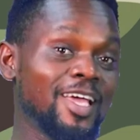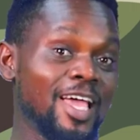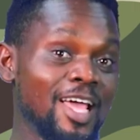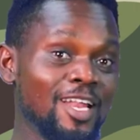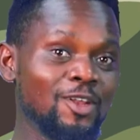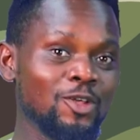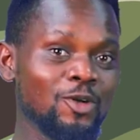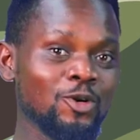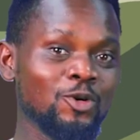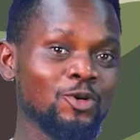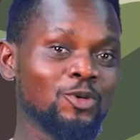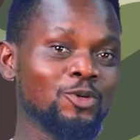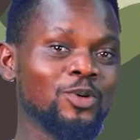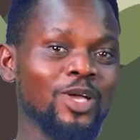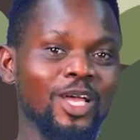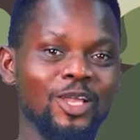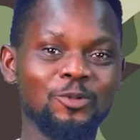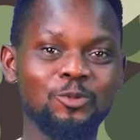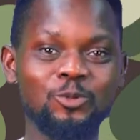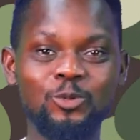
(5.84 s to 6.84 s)
Hello
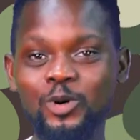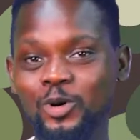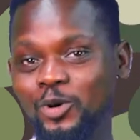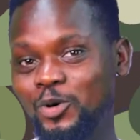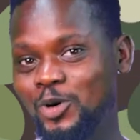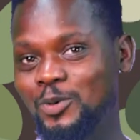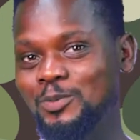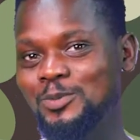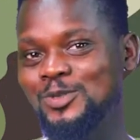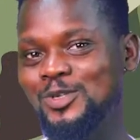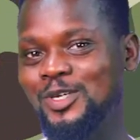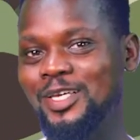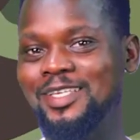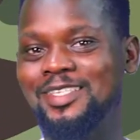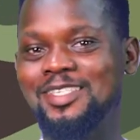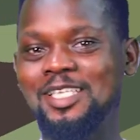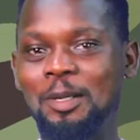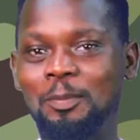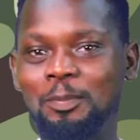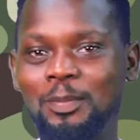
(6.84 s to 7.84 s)
and welcome to
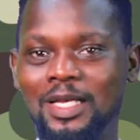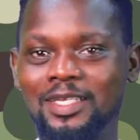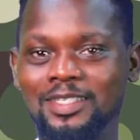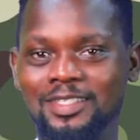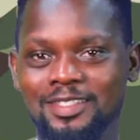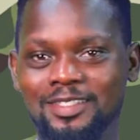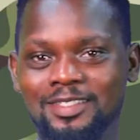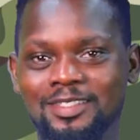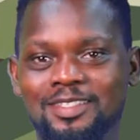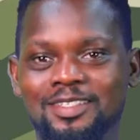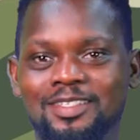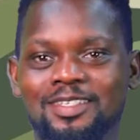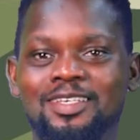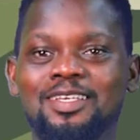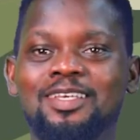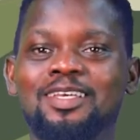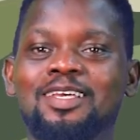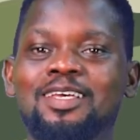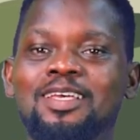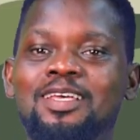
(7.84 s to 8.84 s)
ExamPadi.
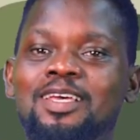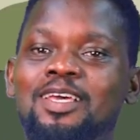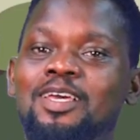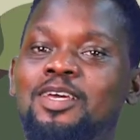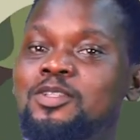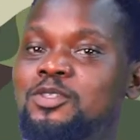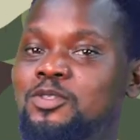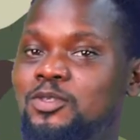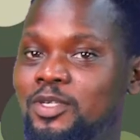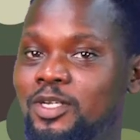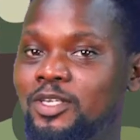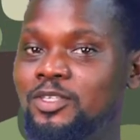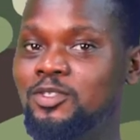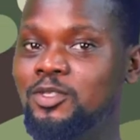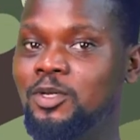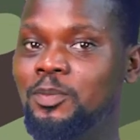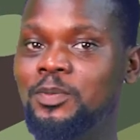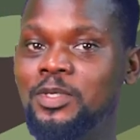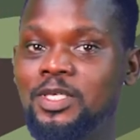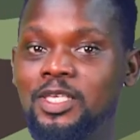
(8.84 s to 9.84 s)
Today's
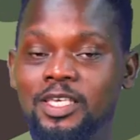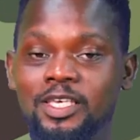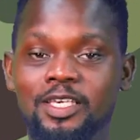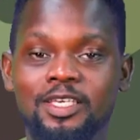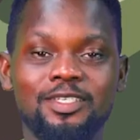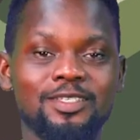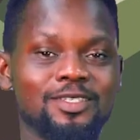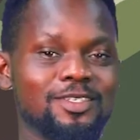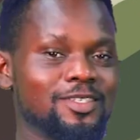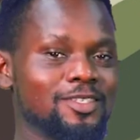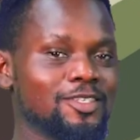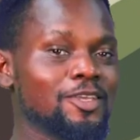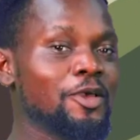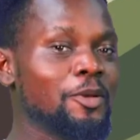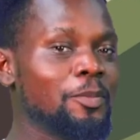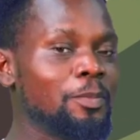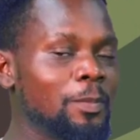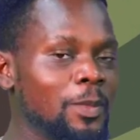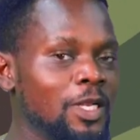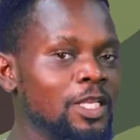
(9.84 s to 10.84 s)
topic is
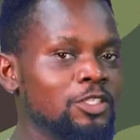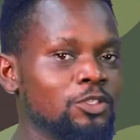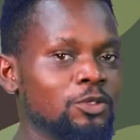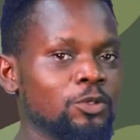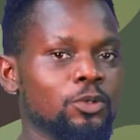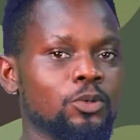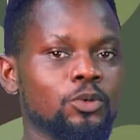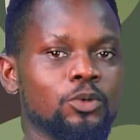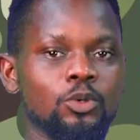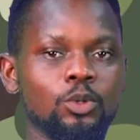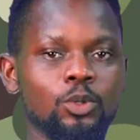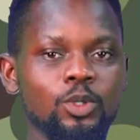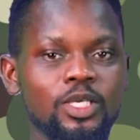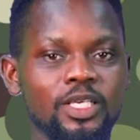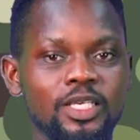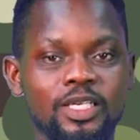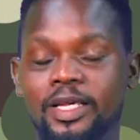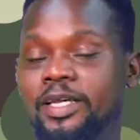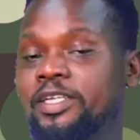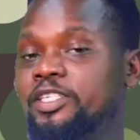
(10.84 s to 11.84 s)
Military Rule
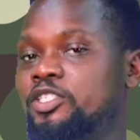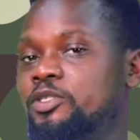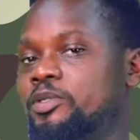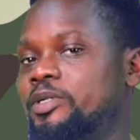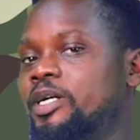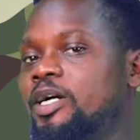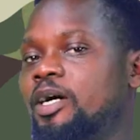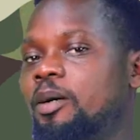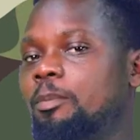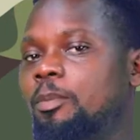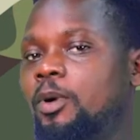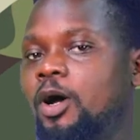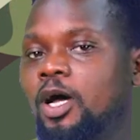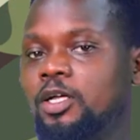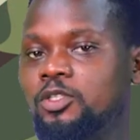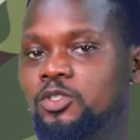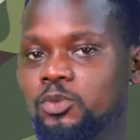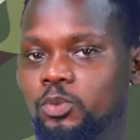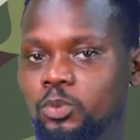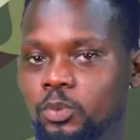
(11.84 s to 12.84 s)
in Nigeria
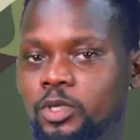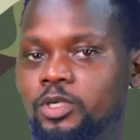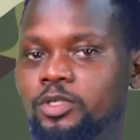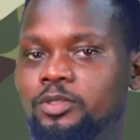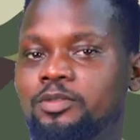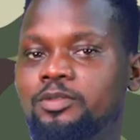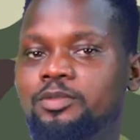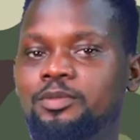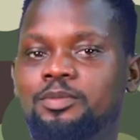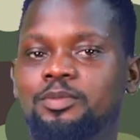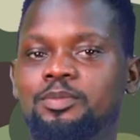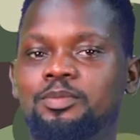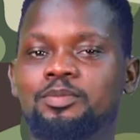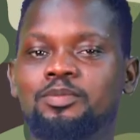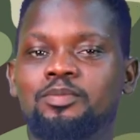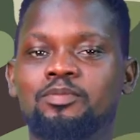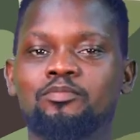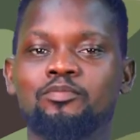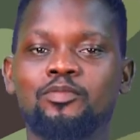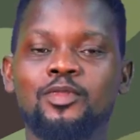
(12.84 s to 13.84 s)
Part 1.
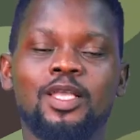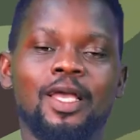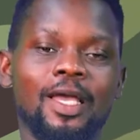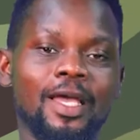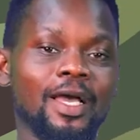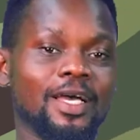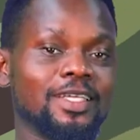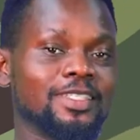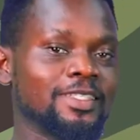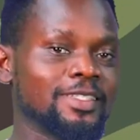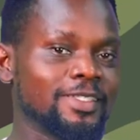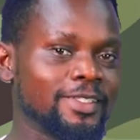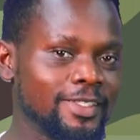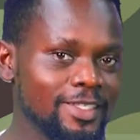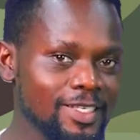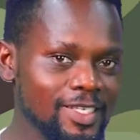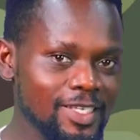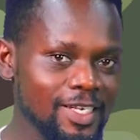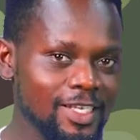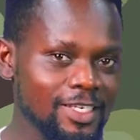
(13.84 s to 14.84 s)
And in
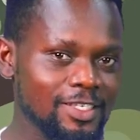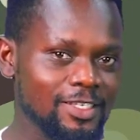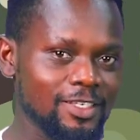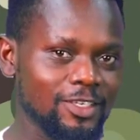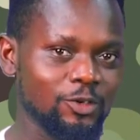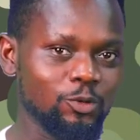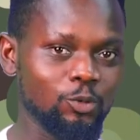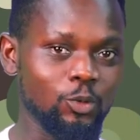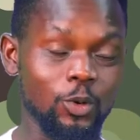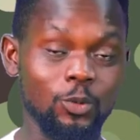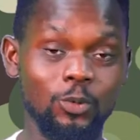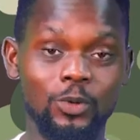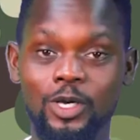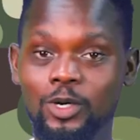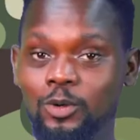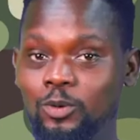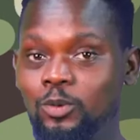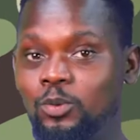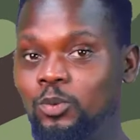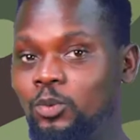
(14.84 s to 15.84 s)
this lesson we
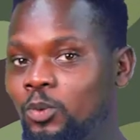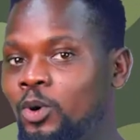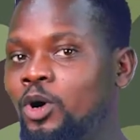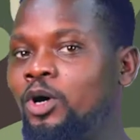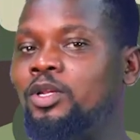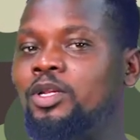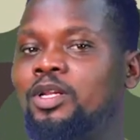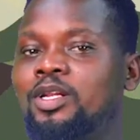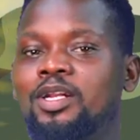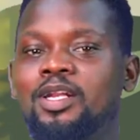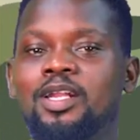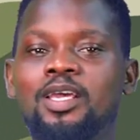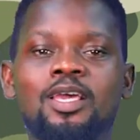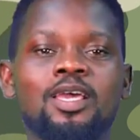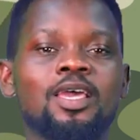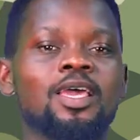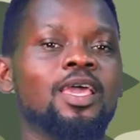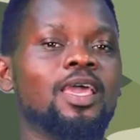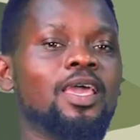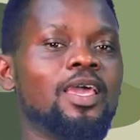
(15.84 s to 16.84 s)
will 1.
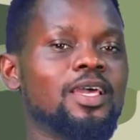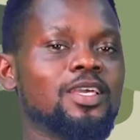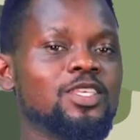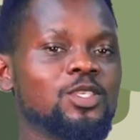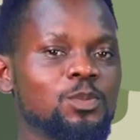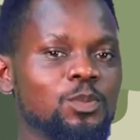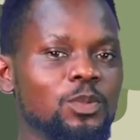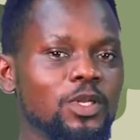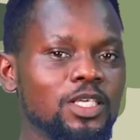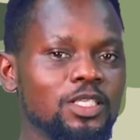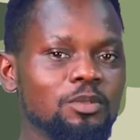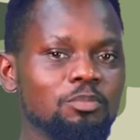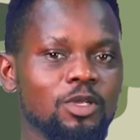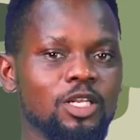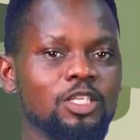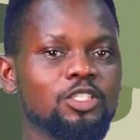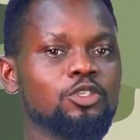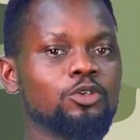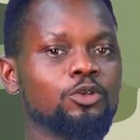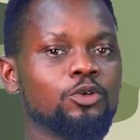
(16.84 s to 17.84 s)
Explain
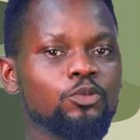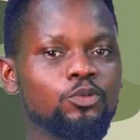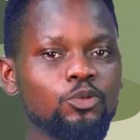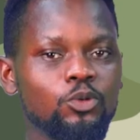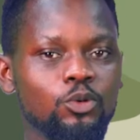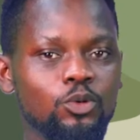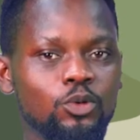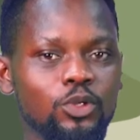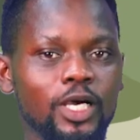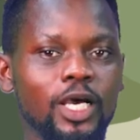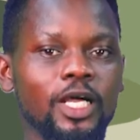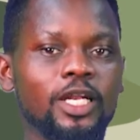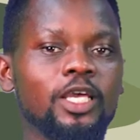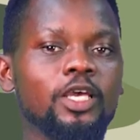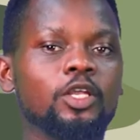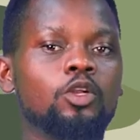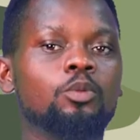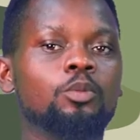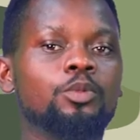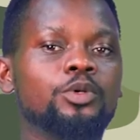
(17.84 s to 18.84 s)
military rule and
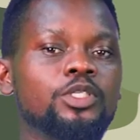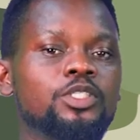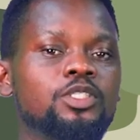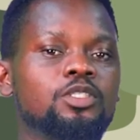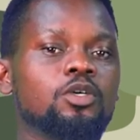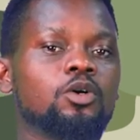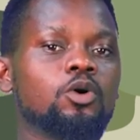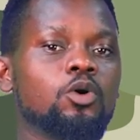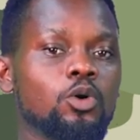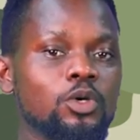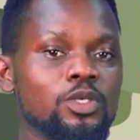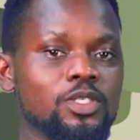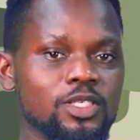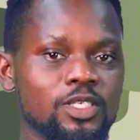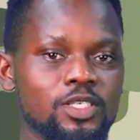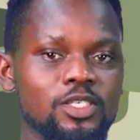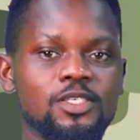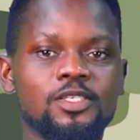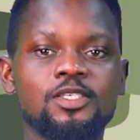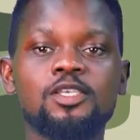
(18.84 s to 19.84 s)
enumerate the
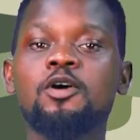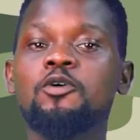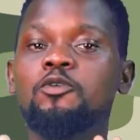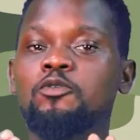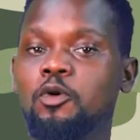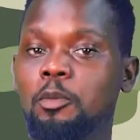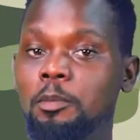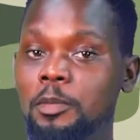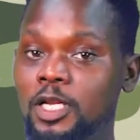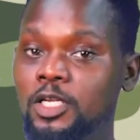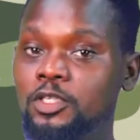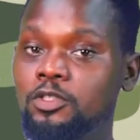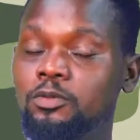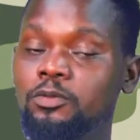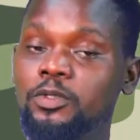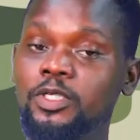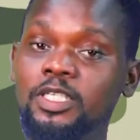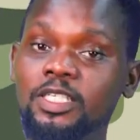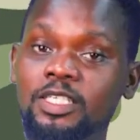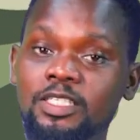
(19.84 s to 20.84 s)
causes for
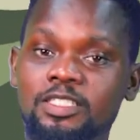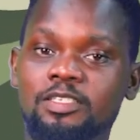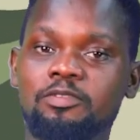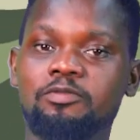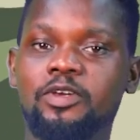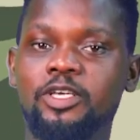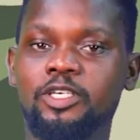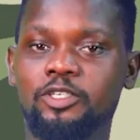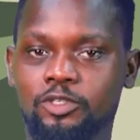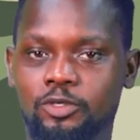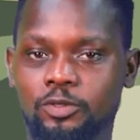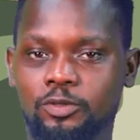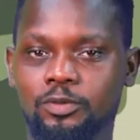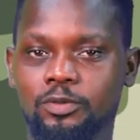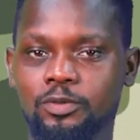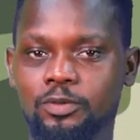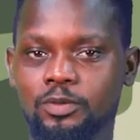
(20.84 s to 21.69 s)
military intervention.